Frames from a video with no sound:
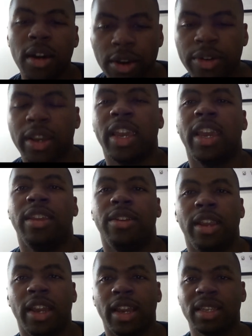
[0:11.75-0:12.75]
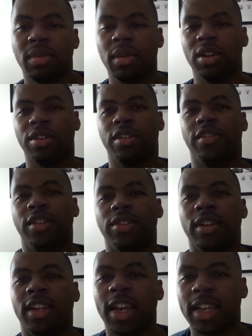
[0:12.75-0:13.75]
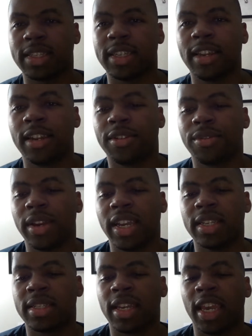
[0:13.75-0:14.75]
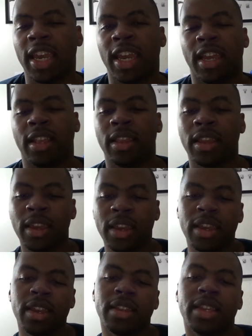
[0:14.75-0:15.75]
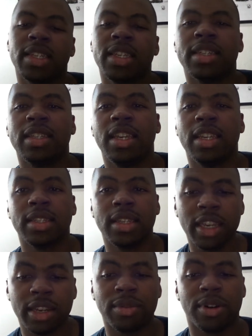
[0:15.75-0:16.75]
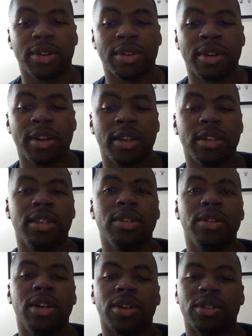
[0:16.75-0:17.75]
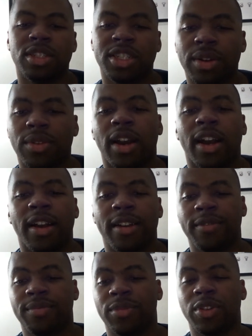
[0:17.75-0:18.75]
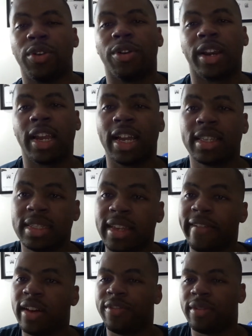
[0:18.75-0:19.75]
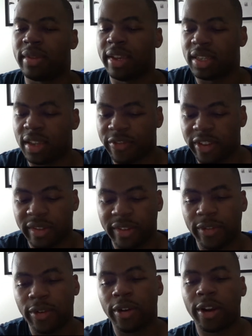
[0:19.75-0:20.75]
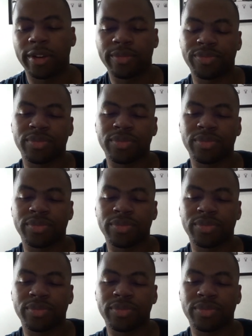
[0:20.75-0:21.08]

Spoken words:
Okay, you guys, I'm here to review Godzilla Raids Again. This is the sequel to Gojira, or Godzilla, from 1954.